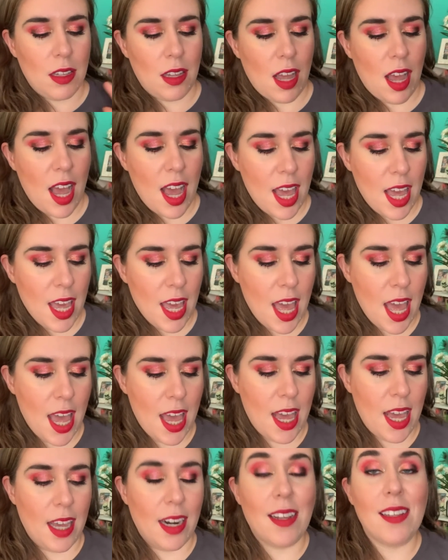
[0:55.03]
I
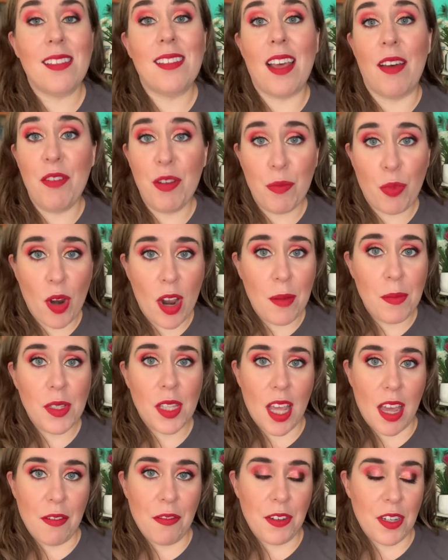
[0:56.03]
had 7 prompts
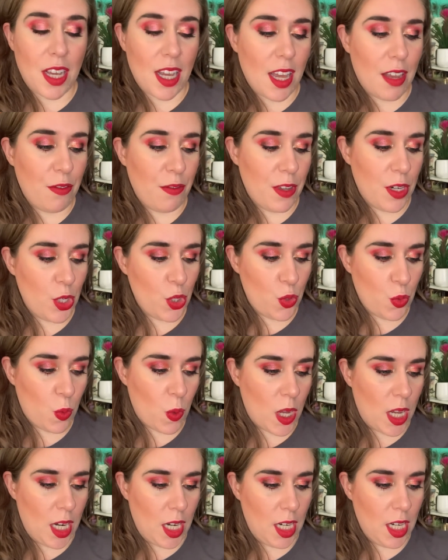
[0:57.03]
left. I had finished
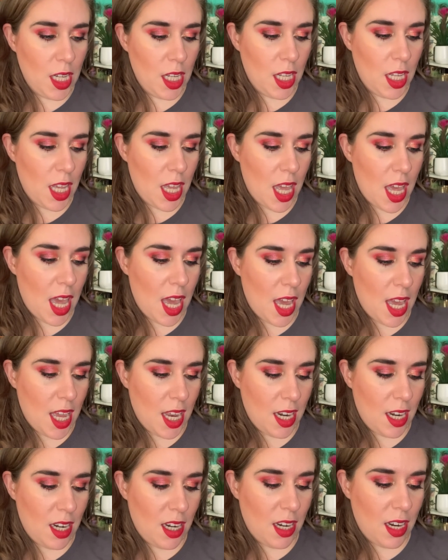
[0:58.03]
1.
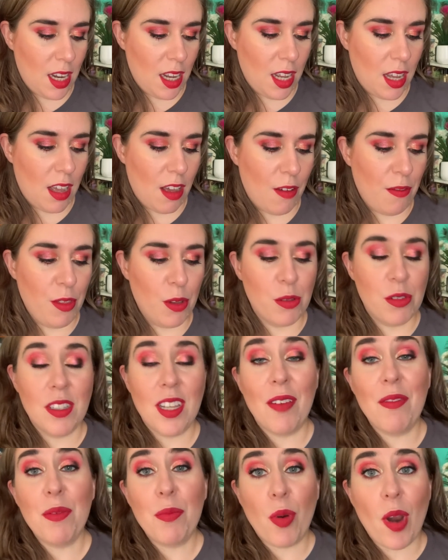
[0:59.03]
And of those
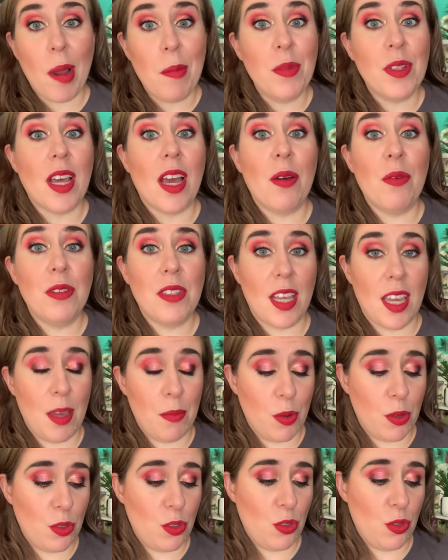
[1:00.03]
7 prompts, I was
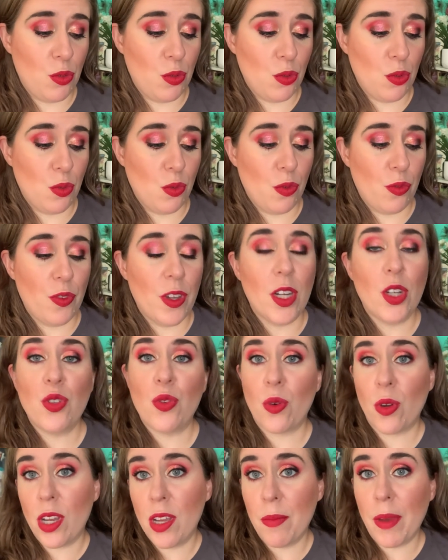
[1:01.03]
able to finish
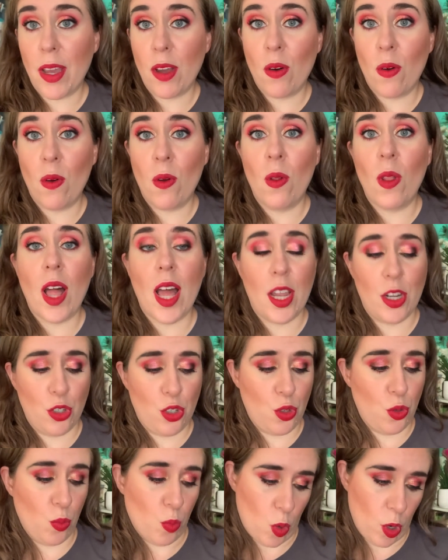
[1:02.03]
or hit my goal on
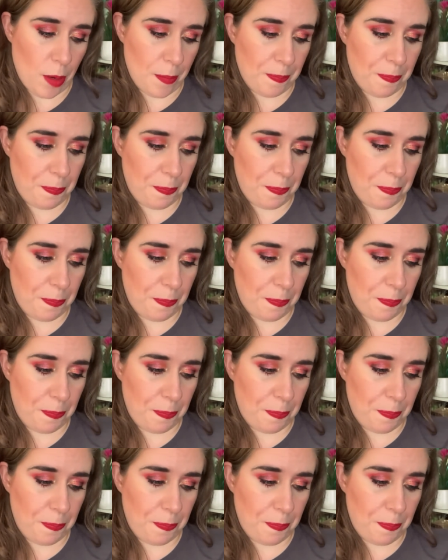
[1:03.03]
2 more.